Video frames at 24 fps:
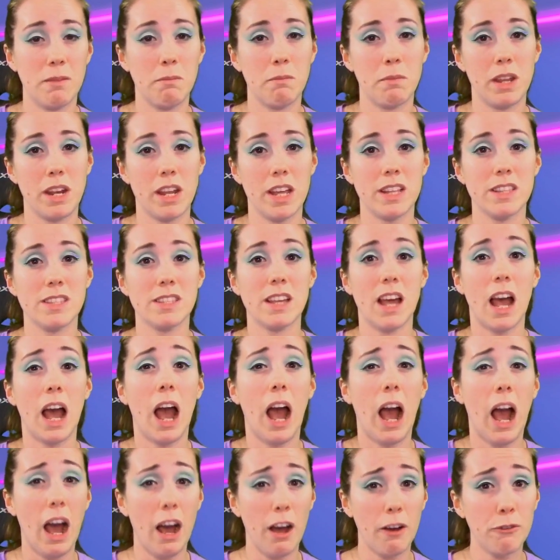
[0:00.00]
minutes
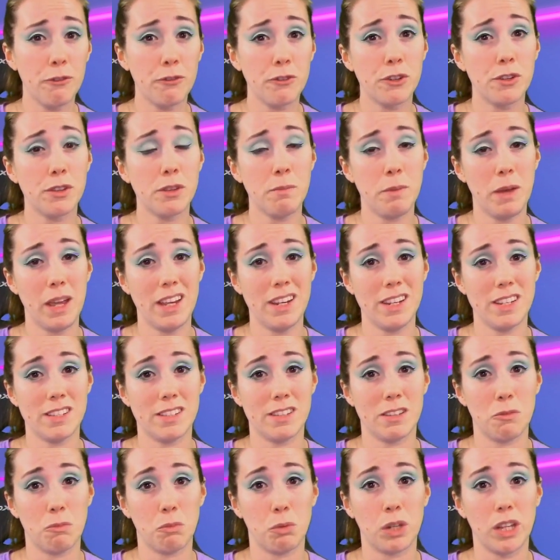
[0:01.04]
after the paint is
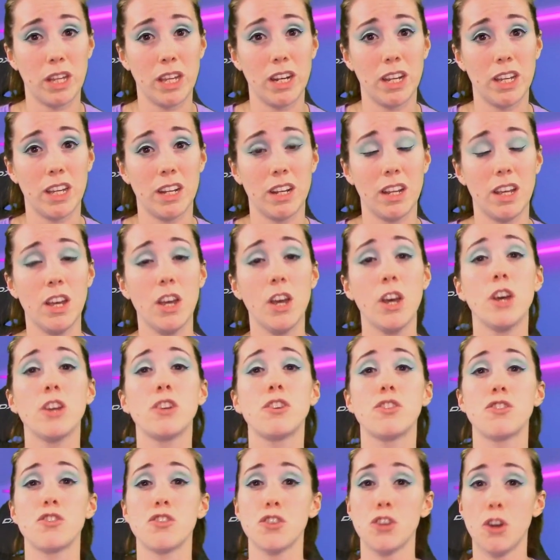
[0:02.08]
completed
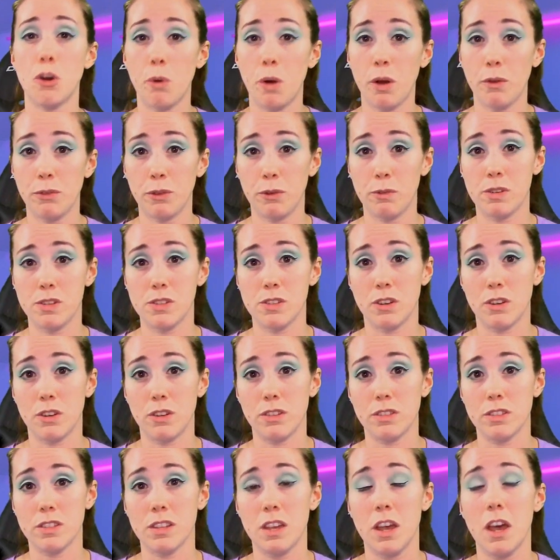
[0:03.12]
to show off the
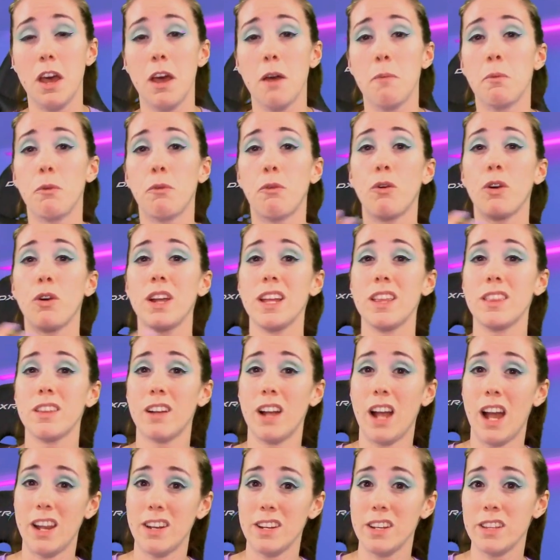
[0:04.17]
results before either
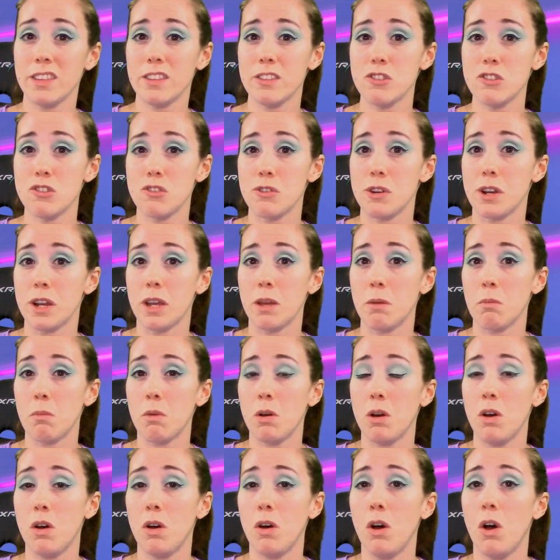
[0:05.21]
ending the stream
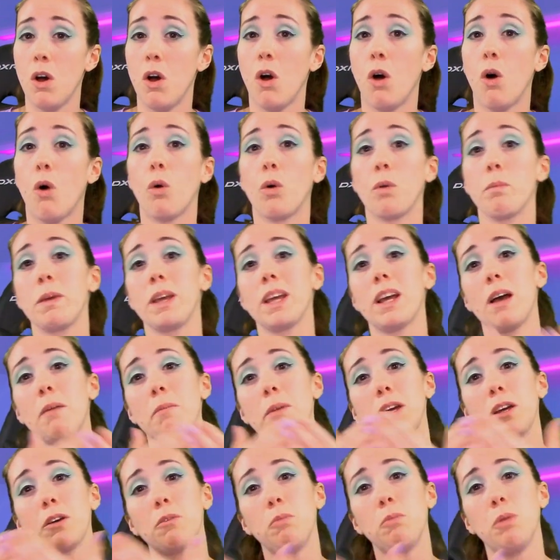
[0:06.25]
or
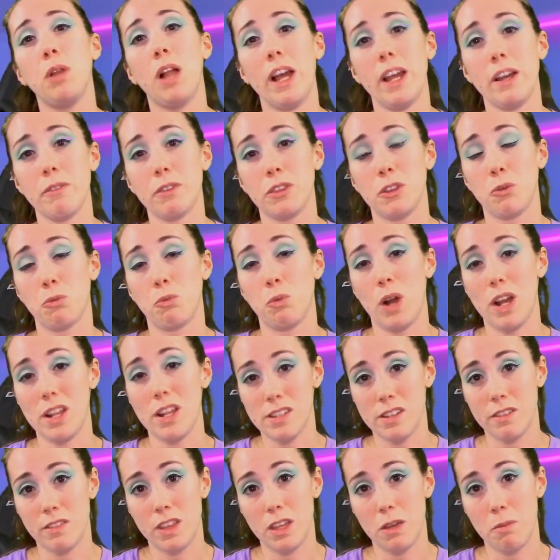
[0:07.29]
becoming compliant with the
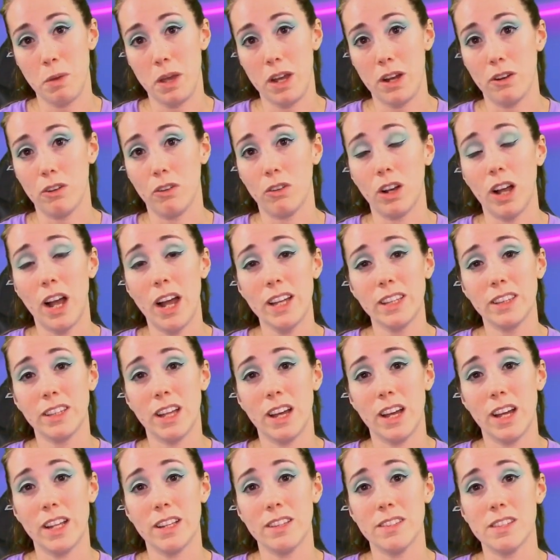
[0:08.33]
rest of the apparel
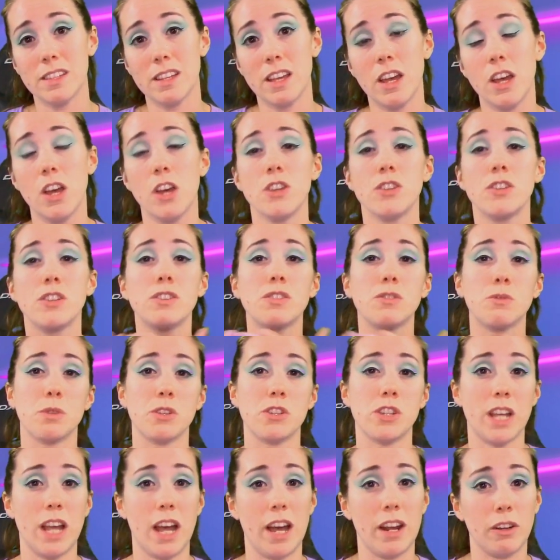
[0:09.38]
guidelines to
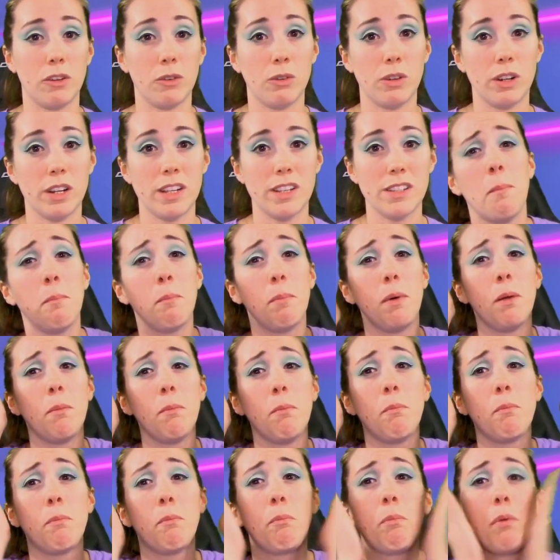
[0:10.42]
switch categories.
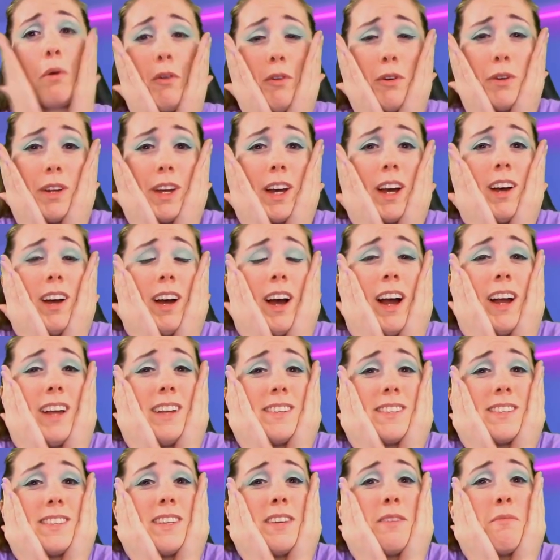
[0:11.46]
But Buddha, I
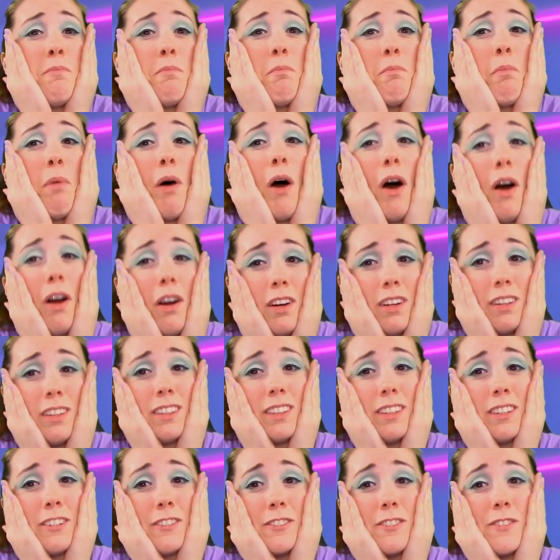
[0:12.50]
see
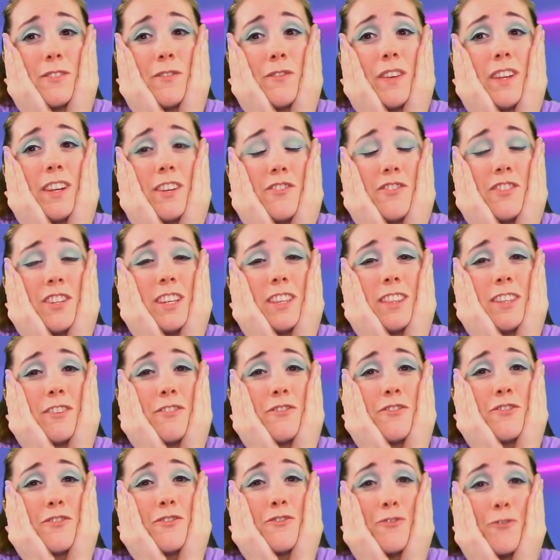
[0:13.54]
partners finishing their
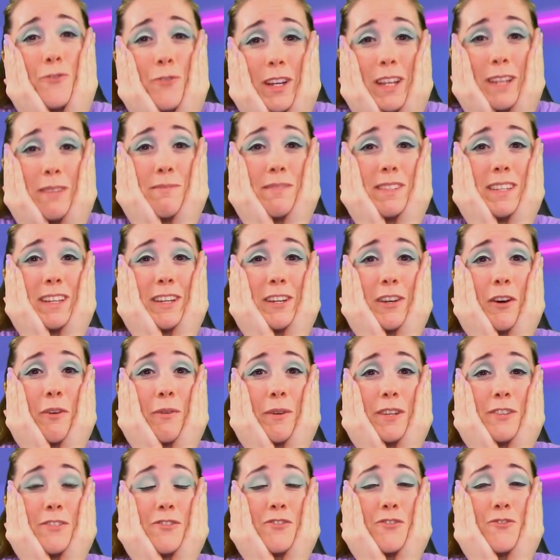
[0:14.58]
streams and
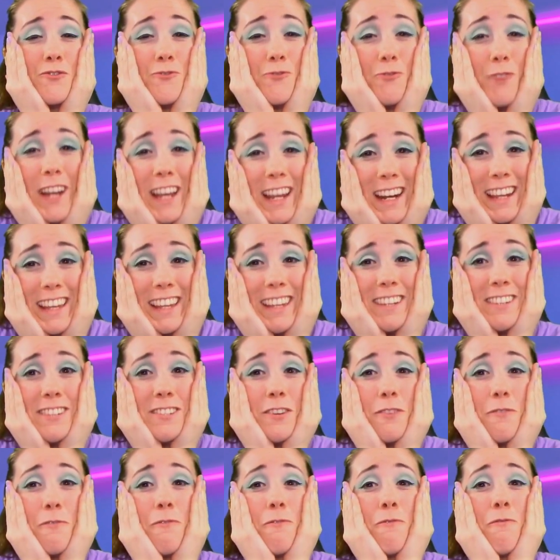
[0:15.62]
going straight into
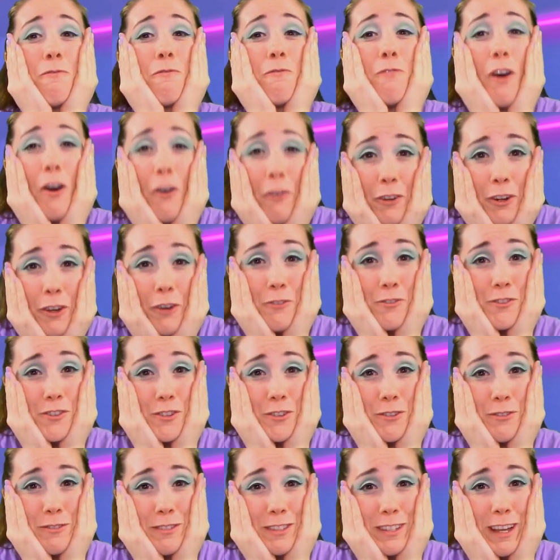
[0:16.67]
photo
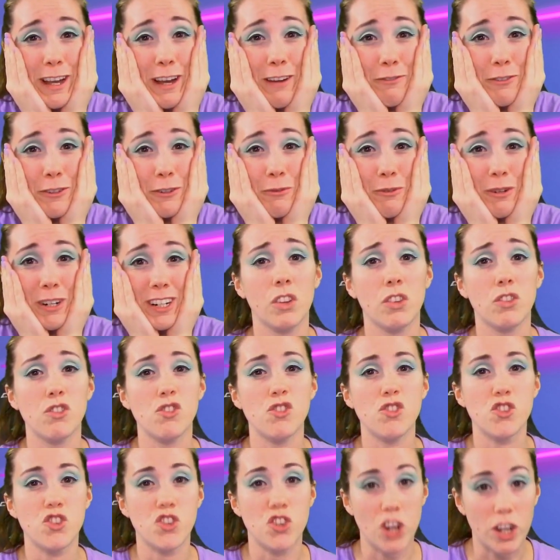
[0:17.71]
shoots afterward.
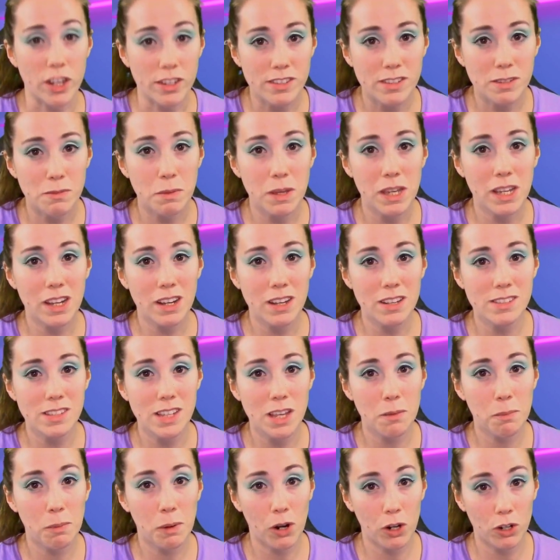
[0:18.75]
Just because a
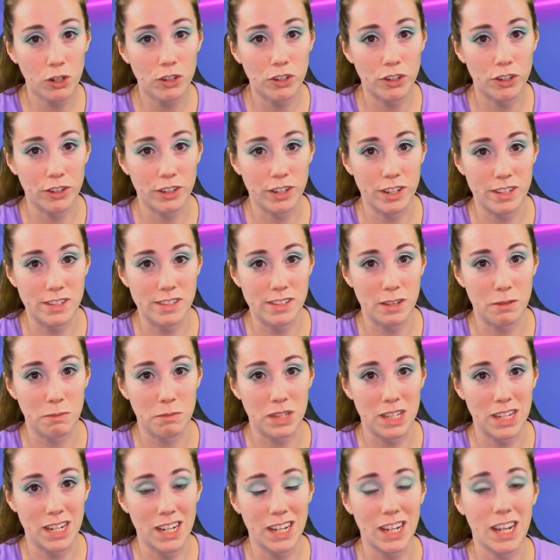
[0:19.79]
partner does
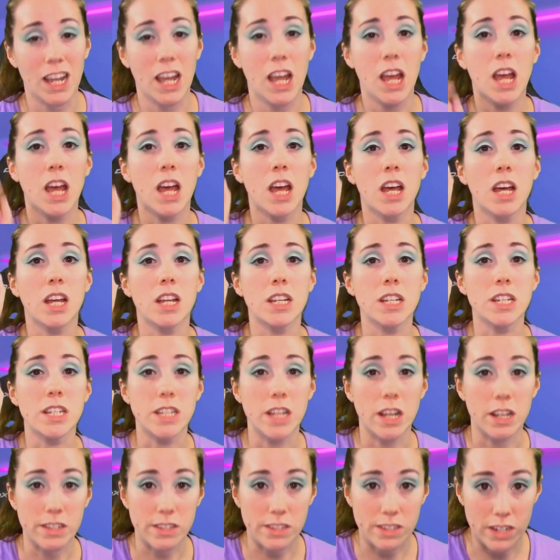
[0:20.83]
something
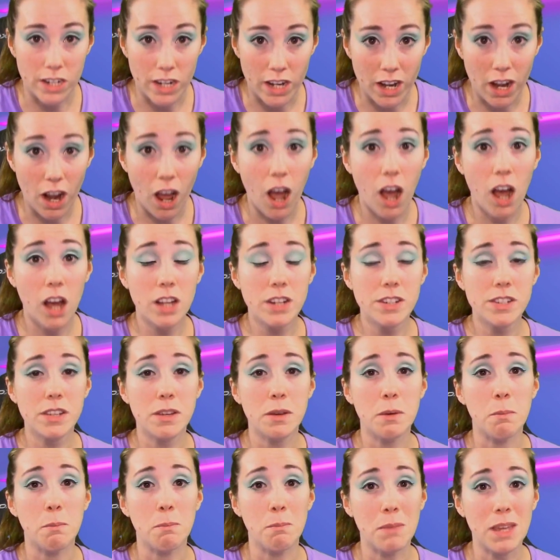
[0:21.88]
does not
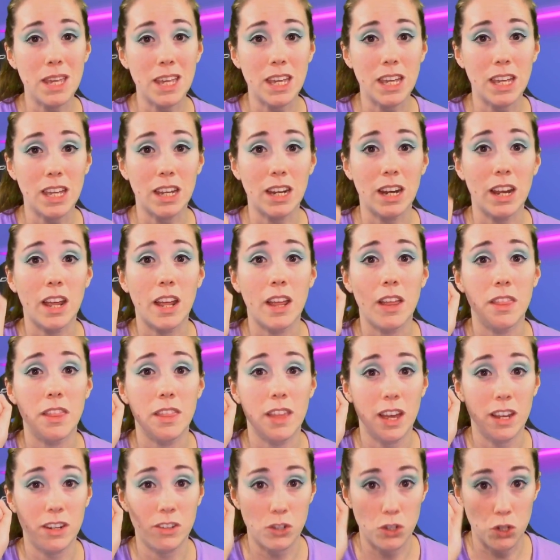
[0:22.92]
mean
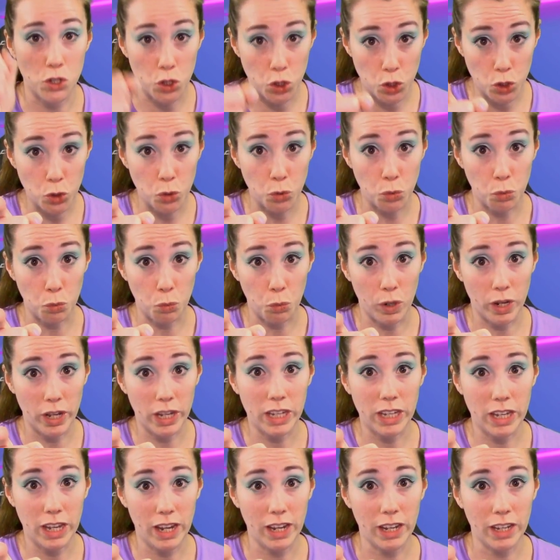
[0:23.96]
that you
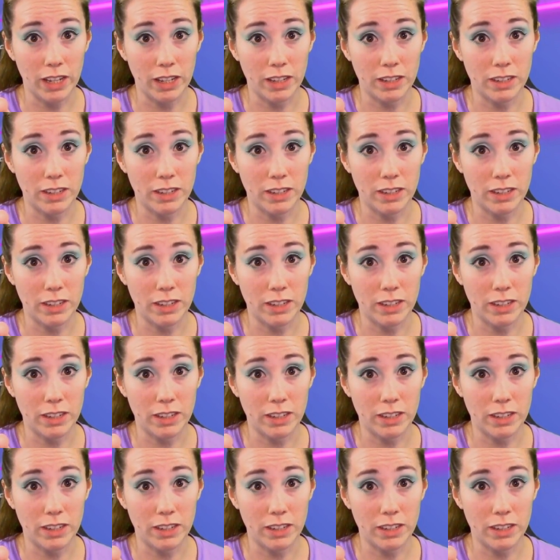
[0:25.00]
can.